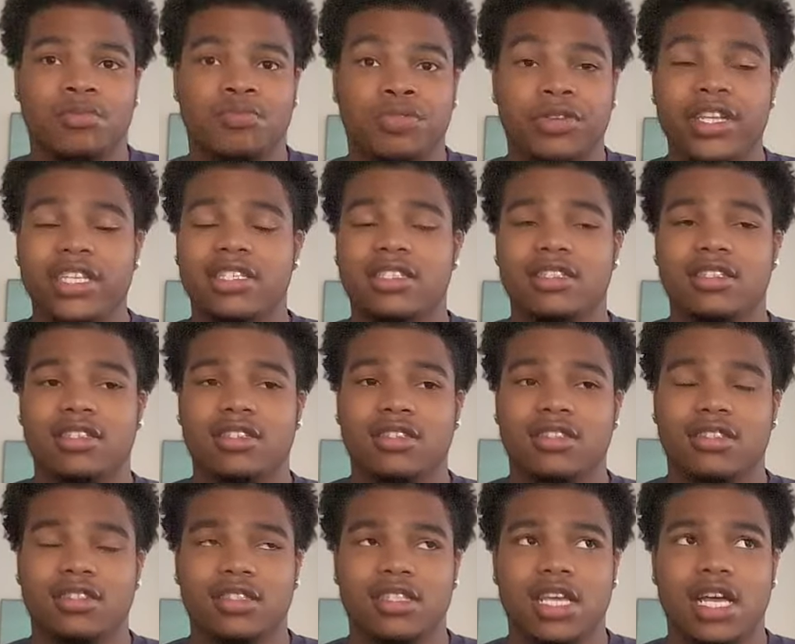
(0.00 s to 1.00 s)
Pre
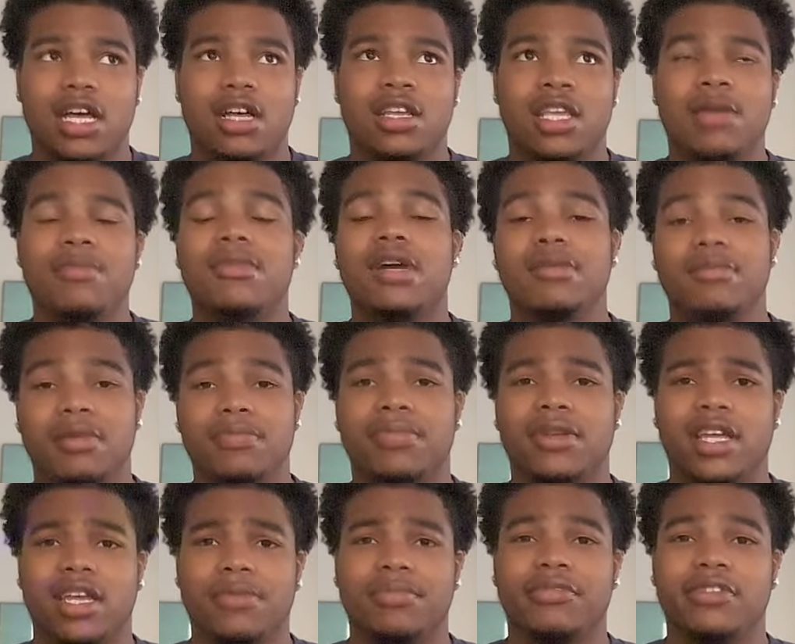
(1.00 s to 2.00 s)
he might be
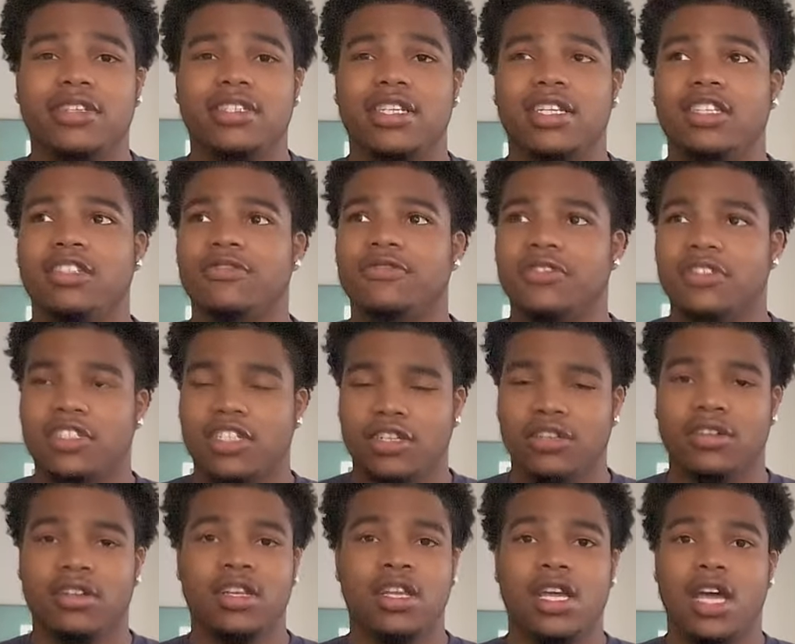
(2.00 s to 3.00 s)
playing preseason for sure.